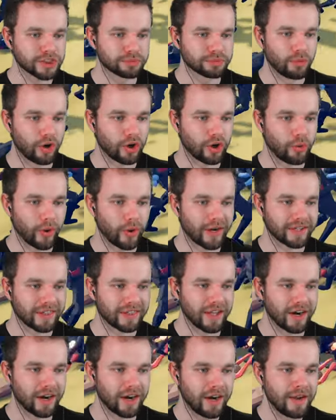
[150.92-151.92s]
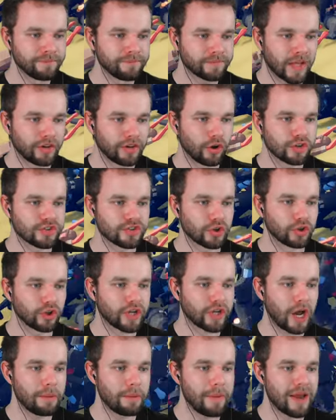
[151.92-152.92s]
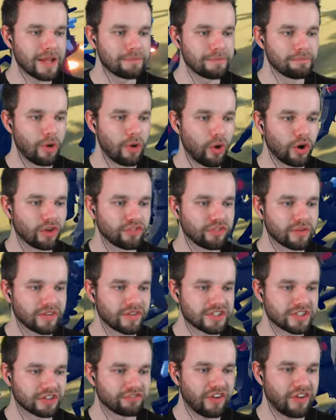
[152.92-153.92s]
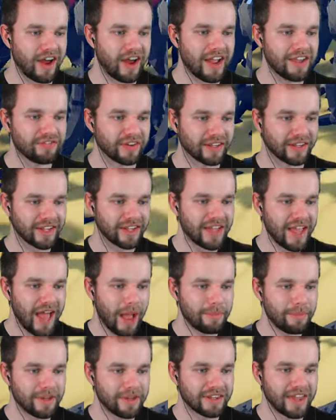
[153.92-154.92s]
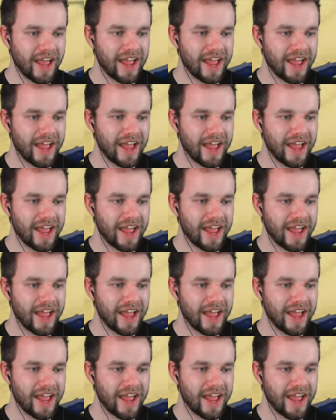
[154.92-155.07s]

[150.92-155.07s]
more quick they are. And also, look how many more of them are surviving. I mean, that